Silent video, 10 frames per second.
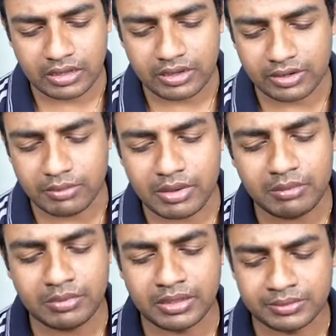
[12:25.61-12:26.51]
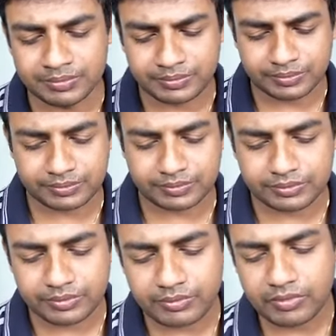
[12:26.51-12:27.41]
Remember
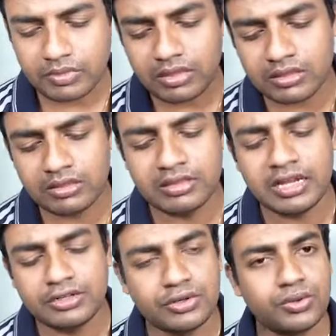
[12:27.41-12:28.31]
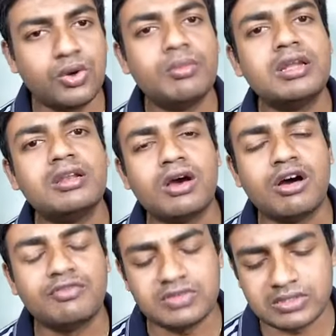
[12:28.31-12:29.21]
that Roman
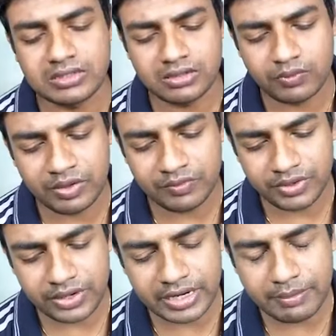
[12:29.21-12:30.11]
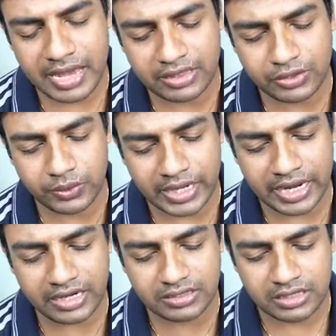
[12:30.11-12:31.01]
officer, when we read Matthew
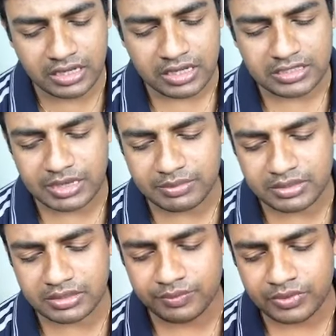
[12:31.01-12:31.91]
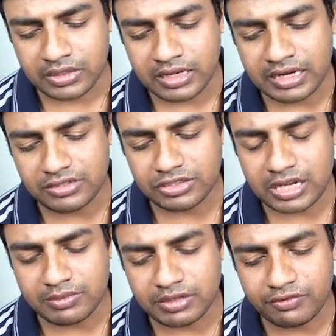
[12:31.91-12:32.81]
8
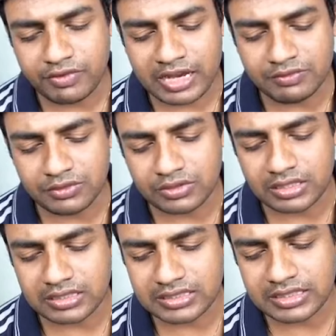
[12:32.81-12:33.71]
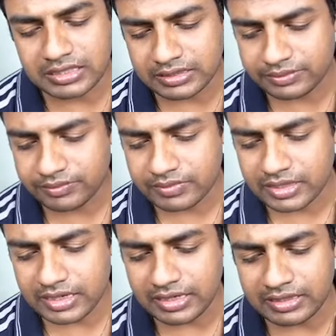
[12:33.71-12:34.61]
chapter 5 to 13,
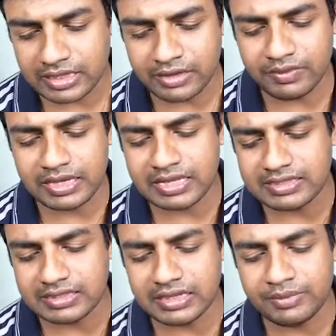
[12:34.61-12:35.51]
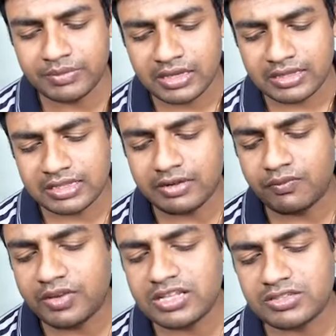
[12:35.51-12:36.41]
there we can see that
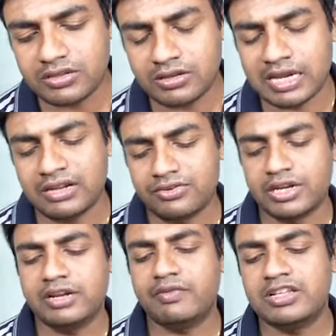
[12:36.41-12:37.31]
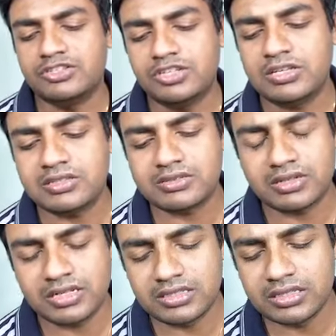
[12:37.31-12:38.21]
when Jesus
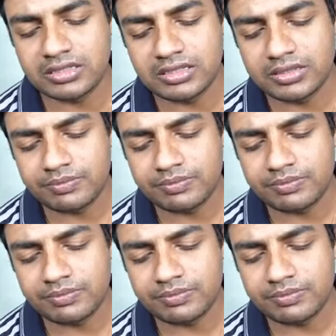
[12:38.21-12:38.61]
returned,